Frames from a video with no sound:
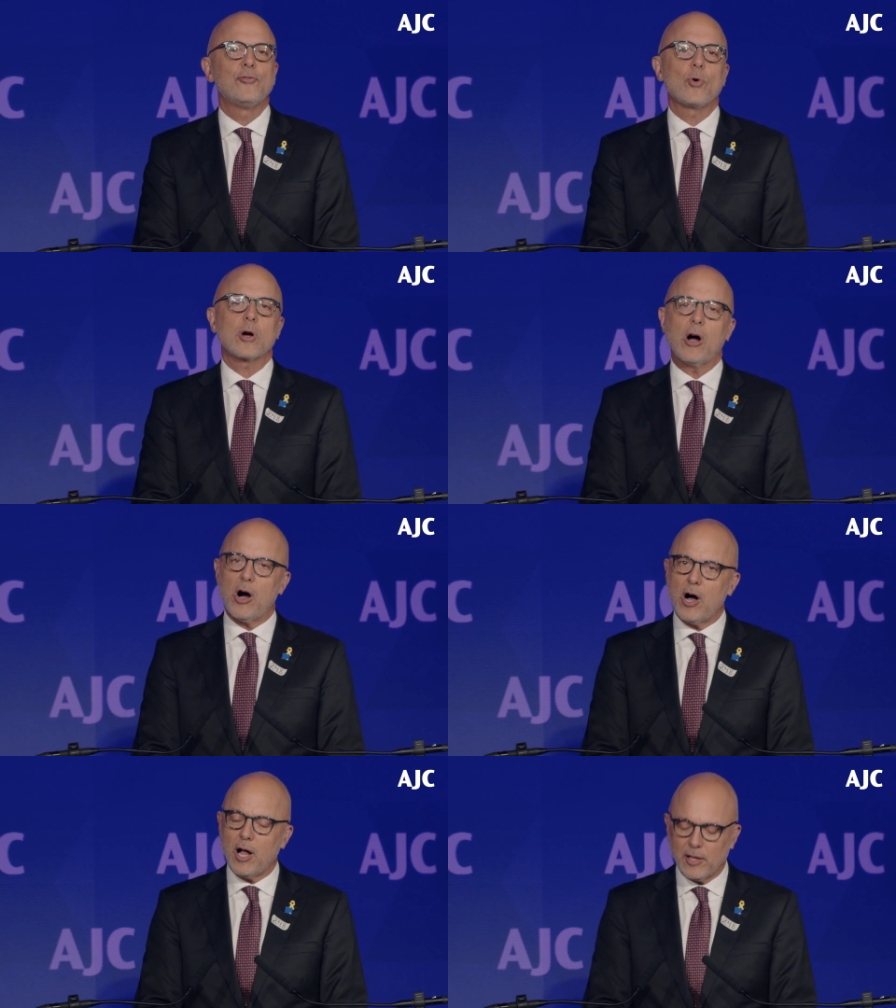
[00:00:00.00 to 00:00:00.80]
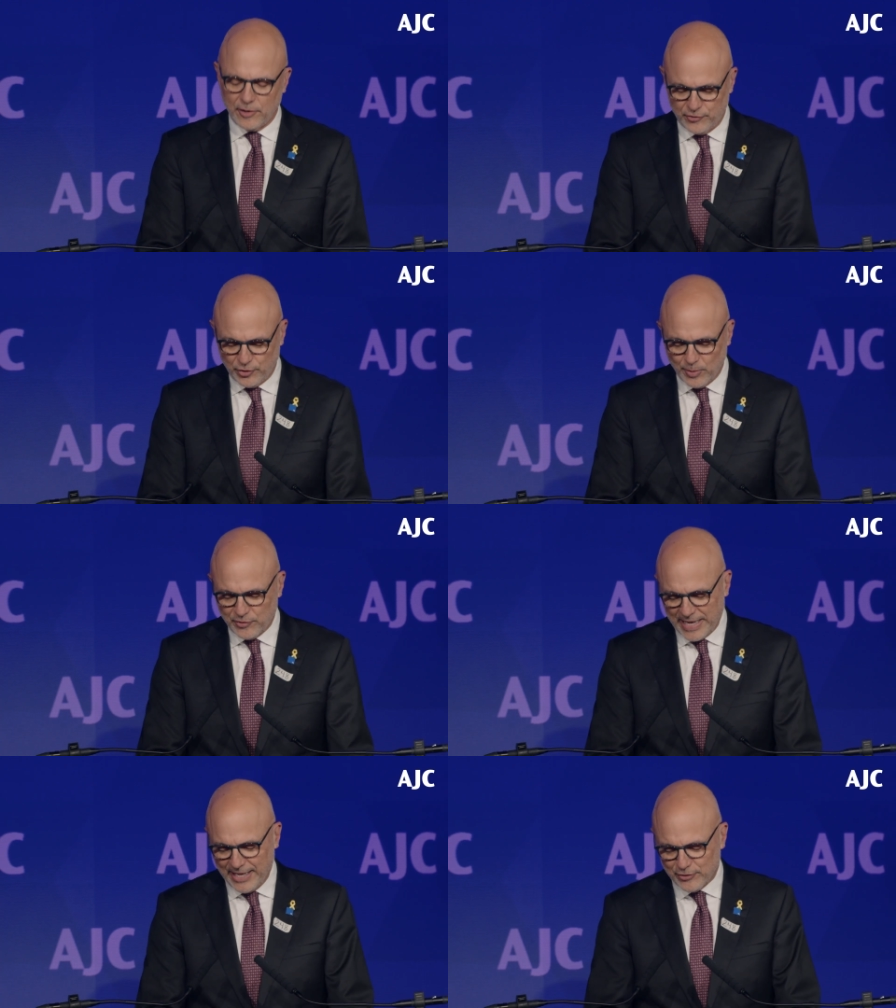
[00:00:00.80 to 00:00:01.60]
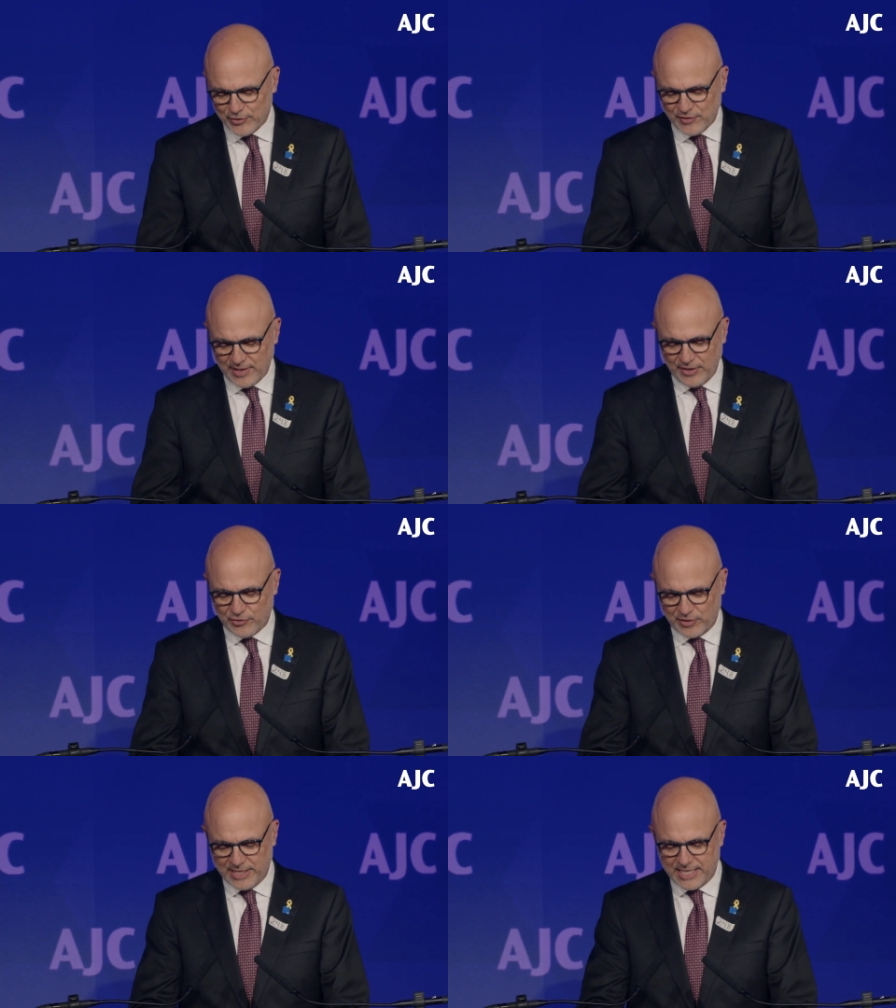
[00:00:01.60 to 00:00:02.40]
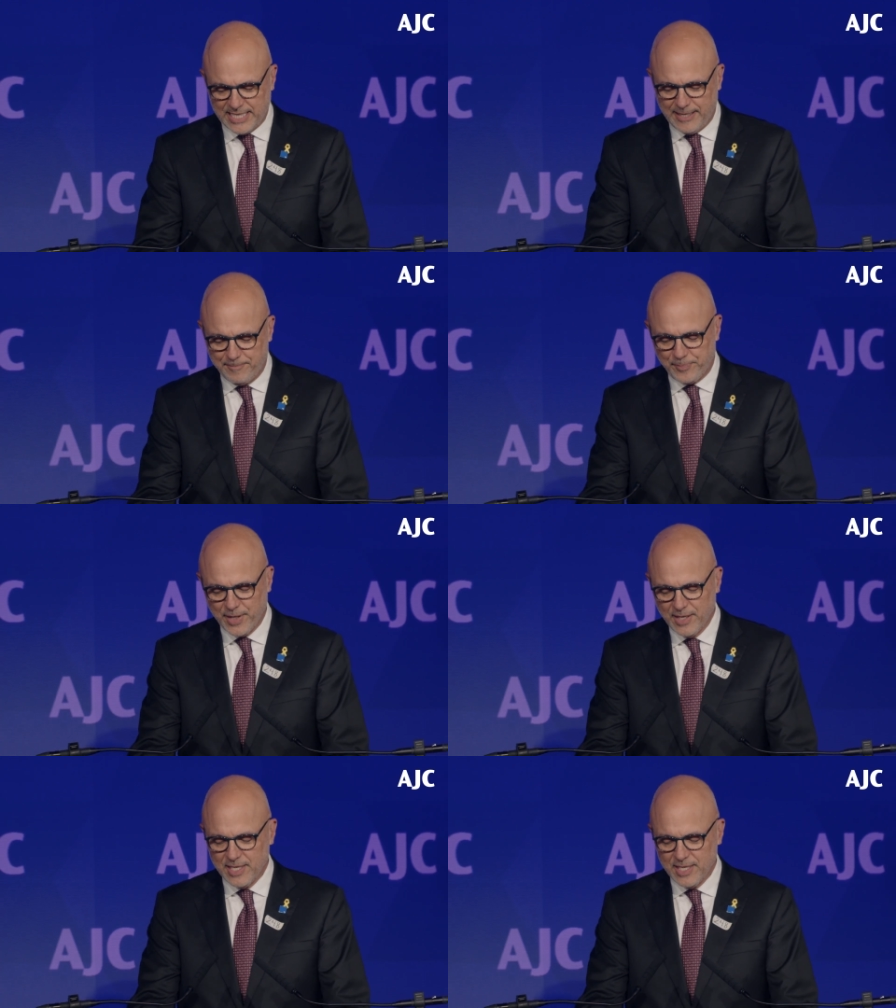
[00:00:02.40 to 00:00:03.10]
for all Jewish agency shlichim